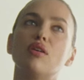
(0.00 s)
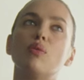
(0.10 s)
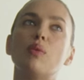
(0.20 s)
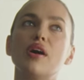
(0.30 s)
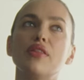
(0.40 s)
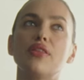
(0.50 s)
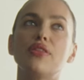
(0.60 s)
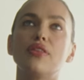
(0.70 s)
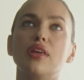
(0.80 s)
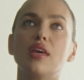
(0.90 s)
One
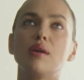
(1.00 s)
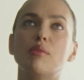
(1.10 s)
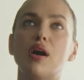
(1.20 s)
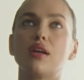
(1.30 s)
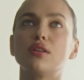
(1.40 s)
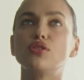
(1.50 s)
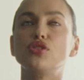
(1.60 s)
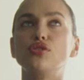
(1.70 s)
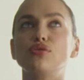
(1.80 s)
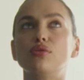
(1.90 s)
thing model
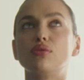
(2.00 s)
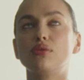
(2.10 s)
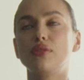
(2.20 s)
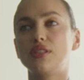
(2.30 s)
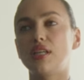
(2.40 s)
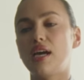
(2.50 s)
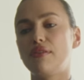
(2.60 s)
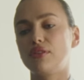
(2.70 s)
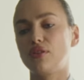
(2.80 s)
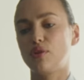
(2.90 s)
should always
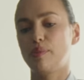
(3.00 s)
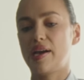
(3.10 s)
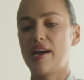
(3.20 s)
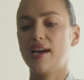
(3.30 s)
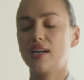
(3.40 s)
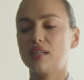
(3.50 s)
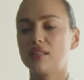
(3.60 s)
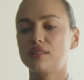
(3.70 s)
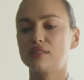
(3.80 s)
have in her bag.